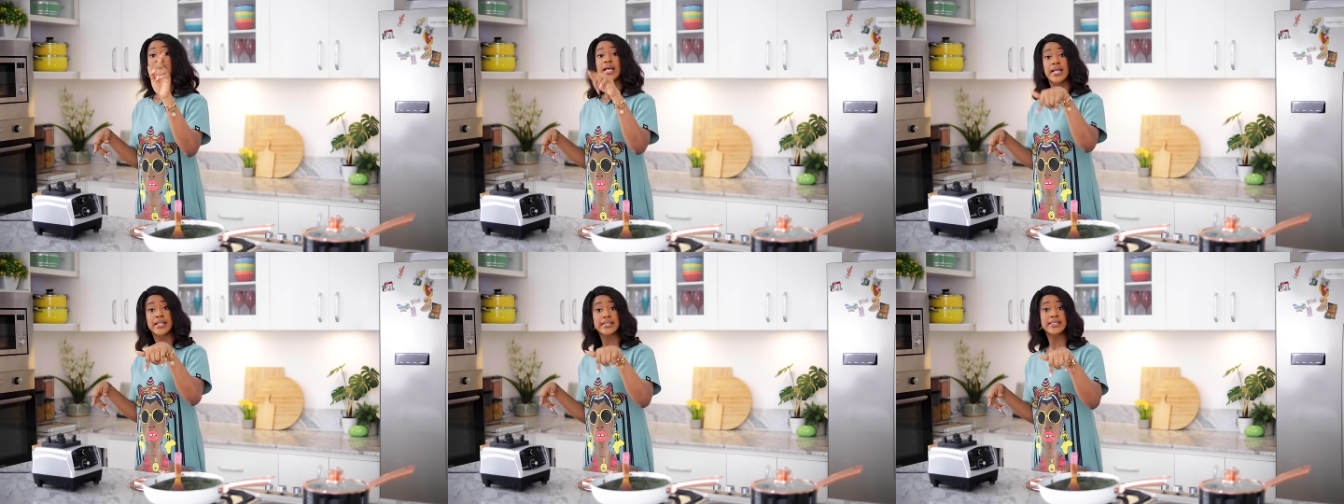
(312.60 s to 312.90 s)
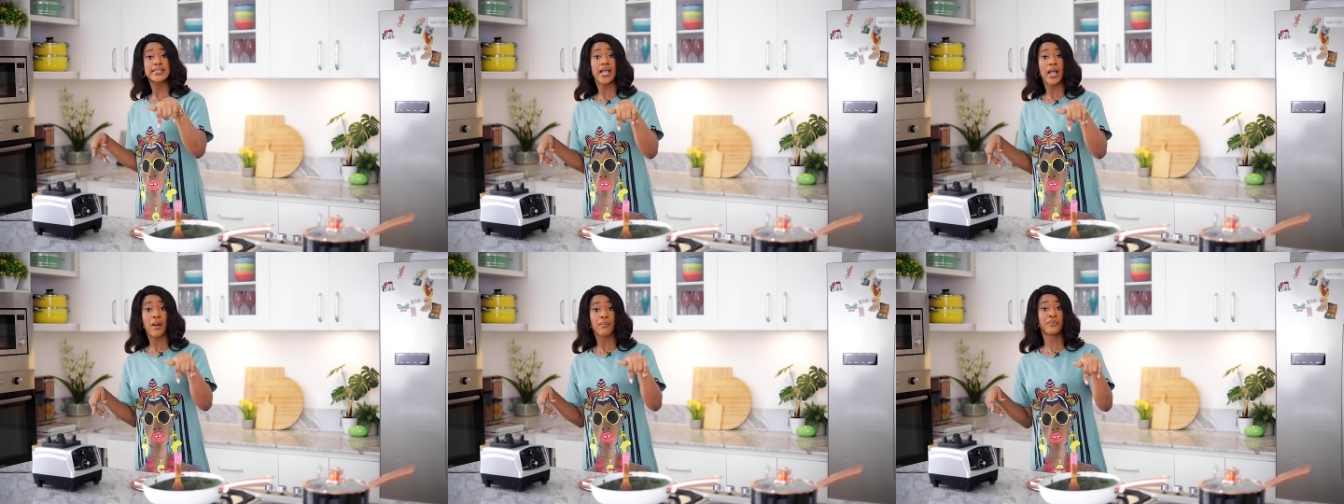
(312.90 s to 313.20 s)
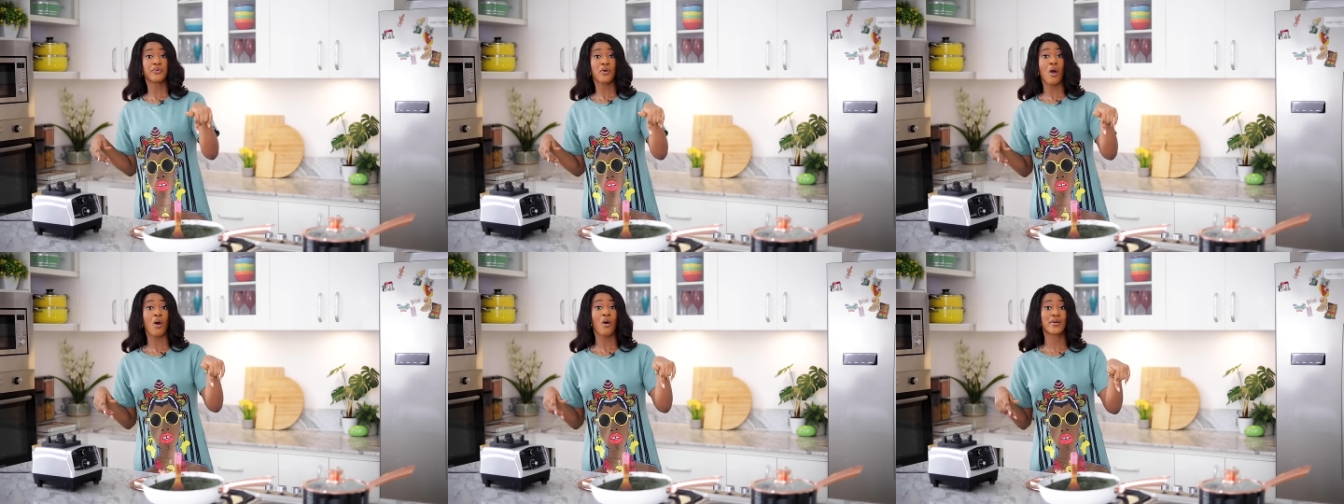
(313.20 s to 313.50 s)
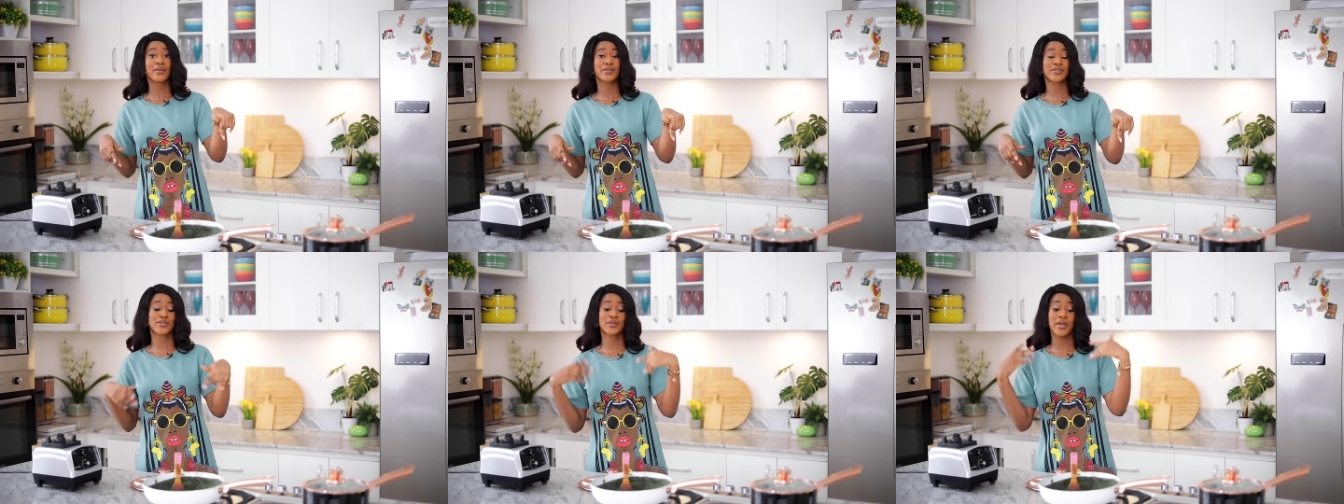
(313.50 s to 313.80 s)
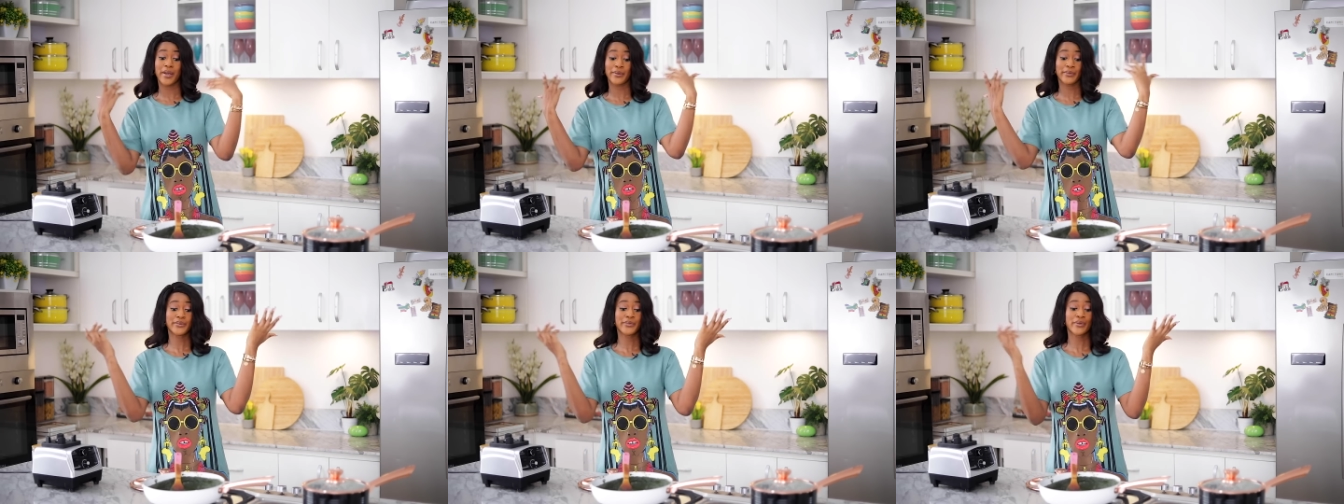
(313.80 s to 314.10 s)
the abroad, so
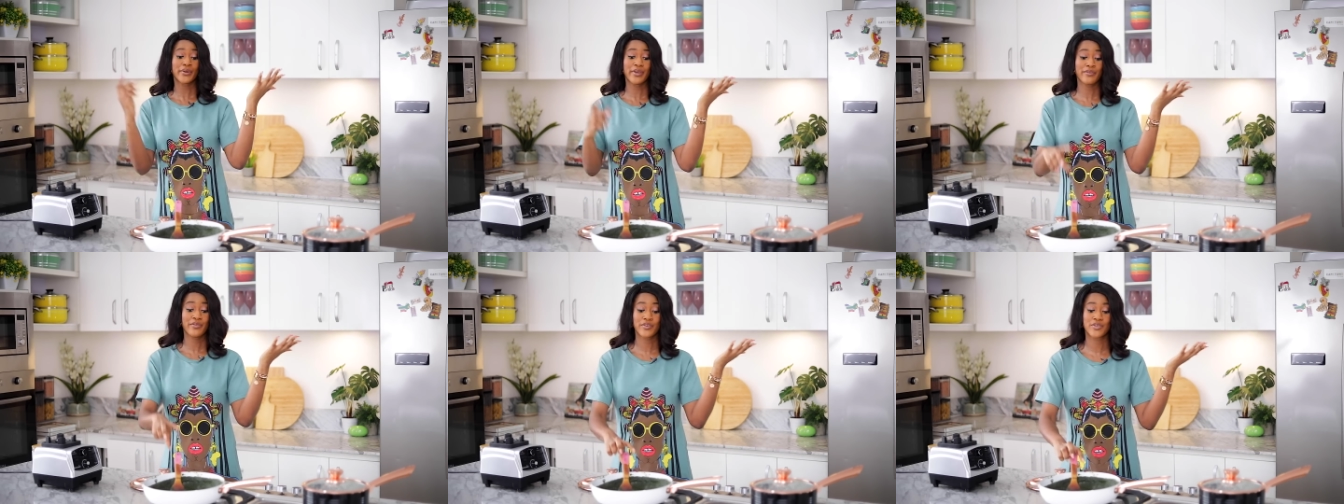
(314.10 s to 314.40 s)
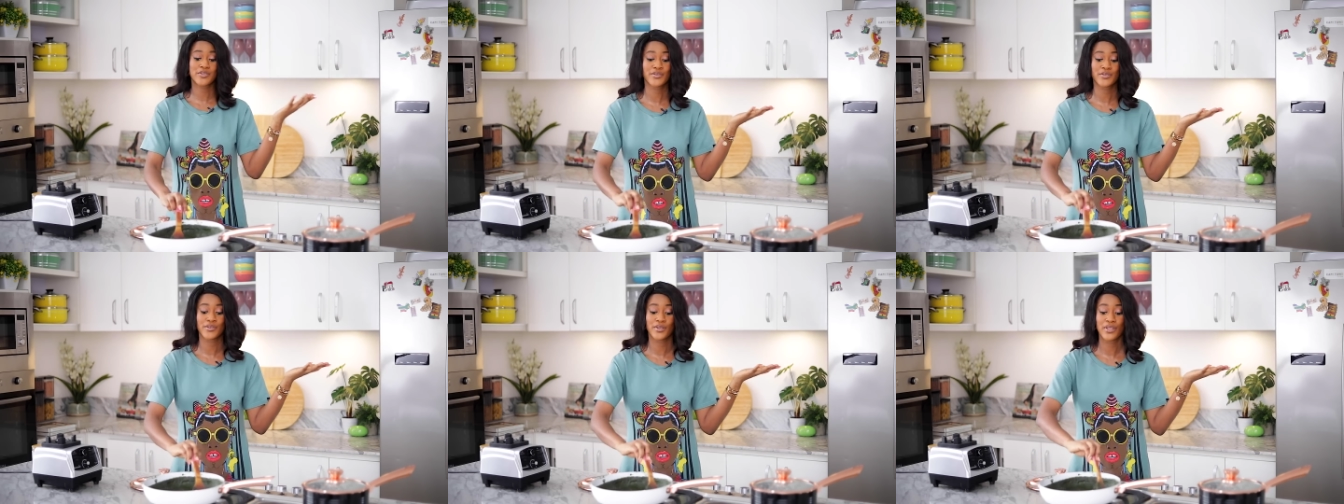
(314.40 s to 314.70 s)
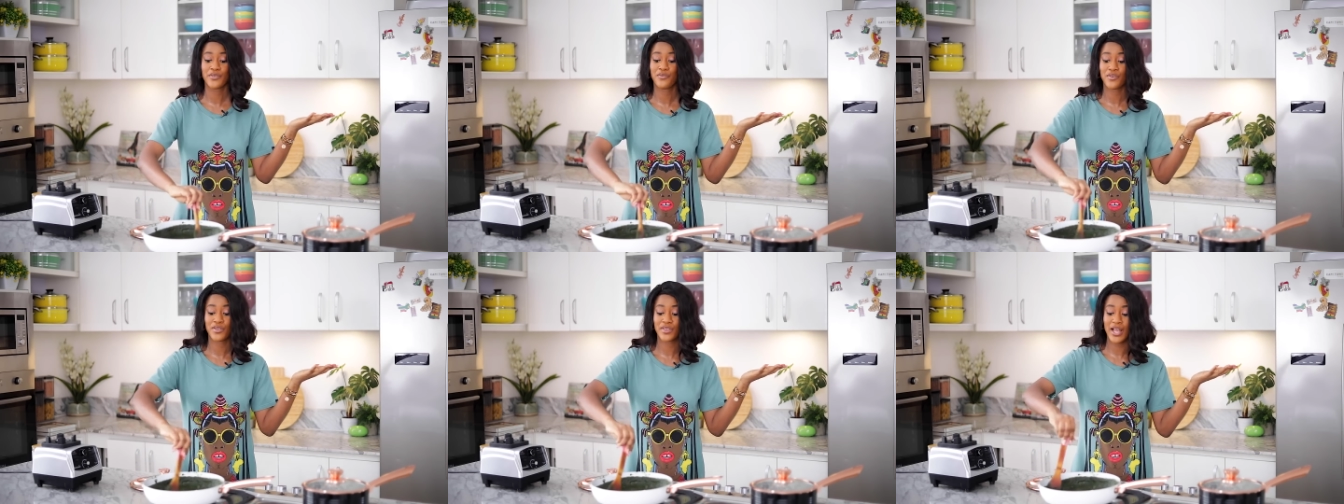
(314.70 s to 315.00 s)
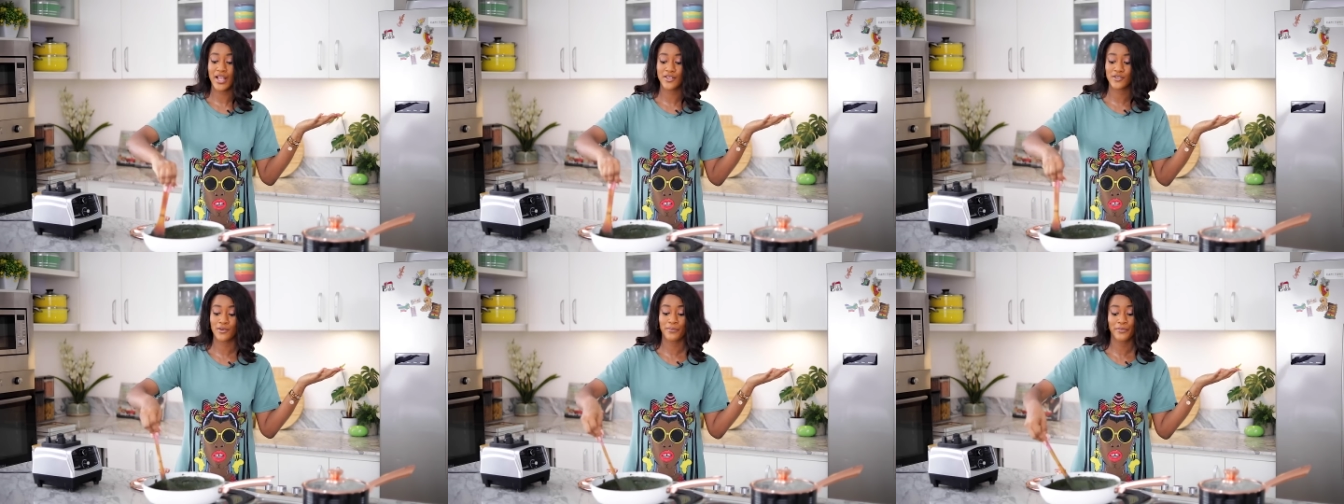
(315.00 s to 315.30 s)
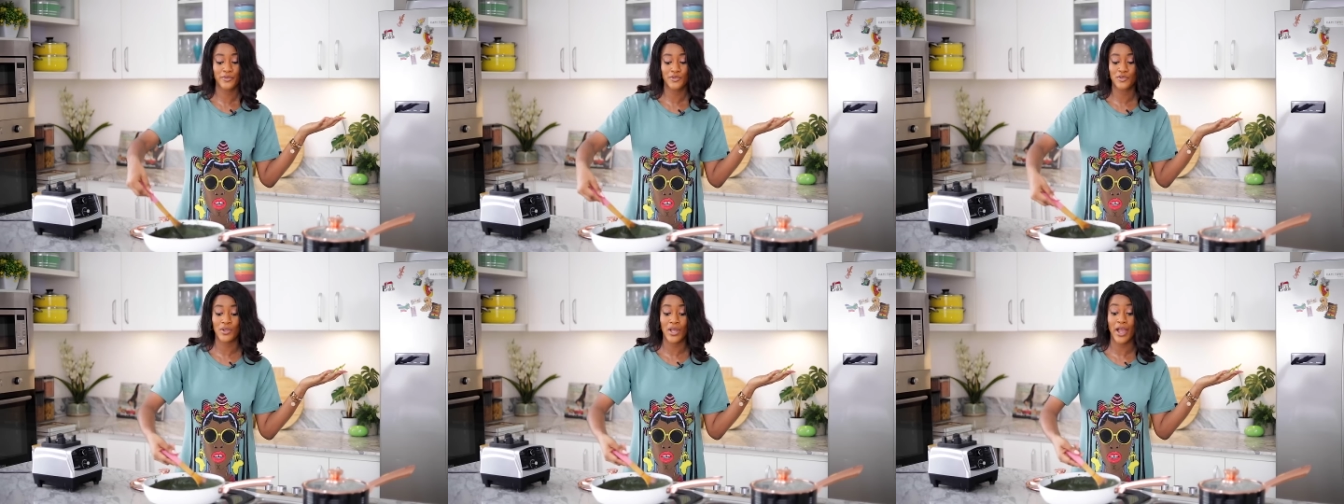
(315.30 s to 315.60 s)
I don't know if it's if it has
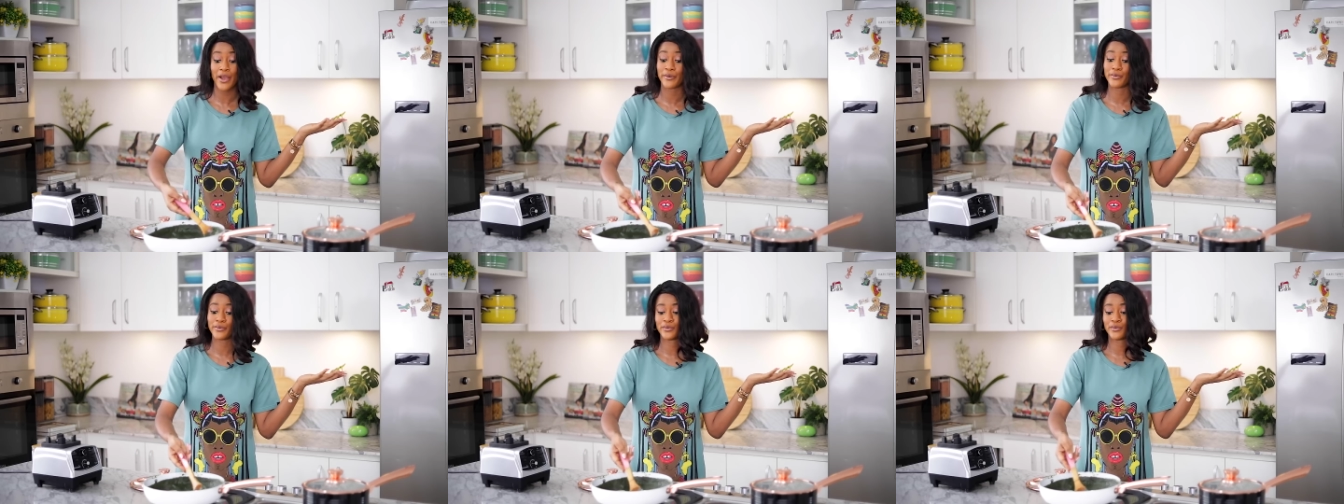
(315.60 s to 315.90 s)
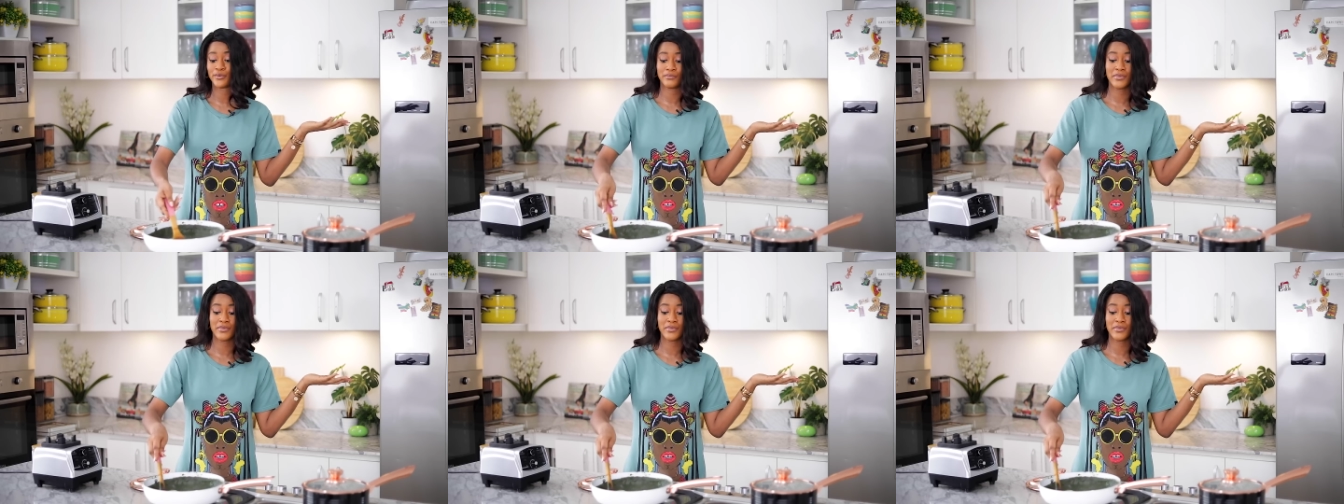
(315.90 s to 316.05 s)
something to, I don't know,